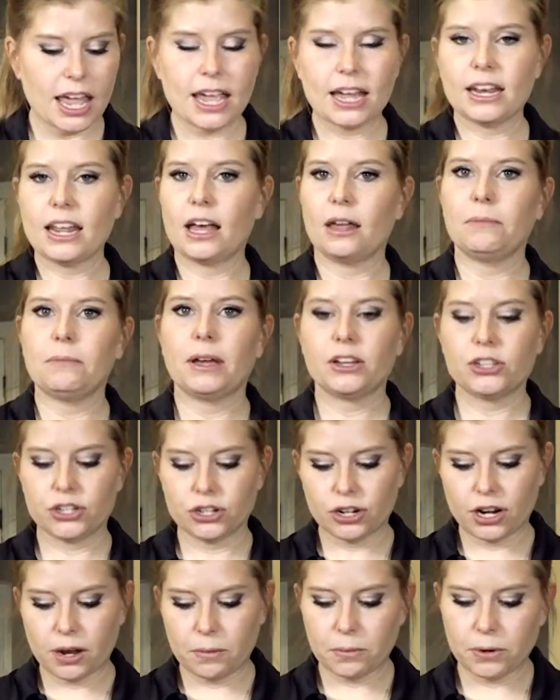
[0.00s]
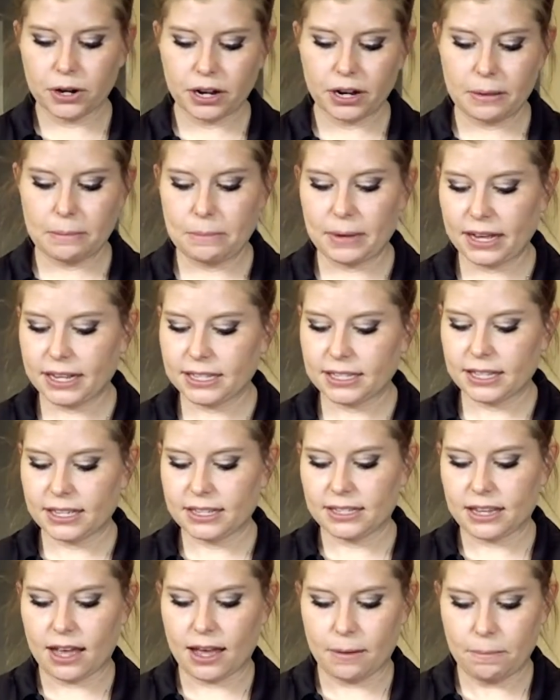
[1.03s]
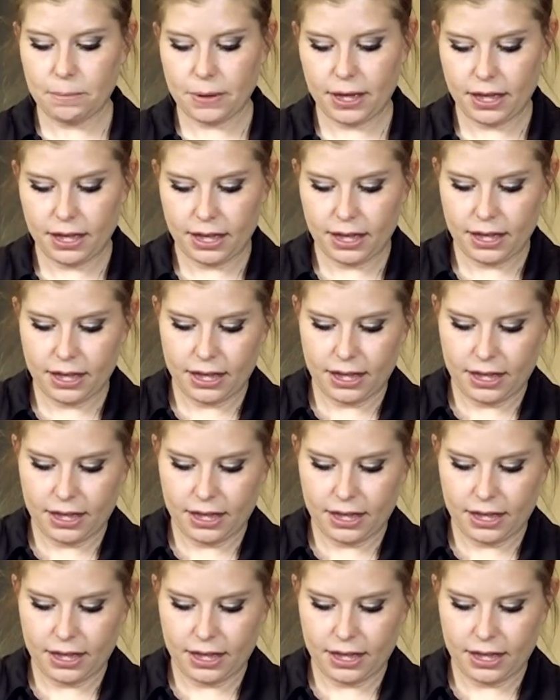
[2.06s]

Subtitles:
just a handheld mixer and we're gonna mix this up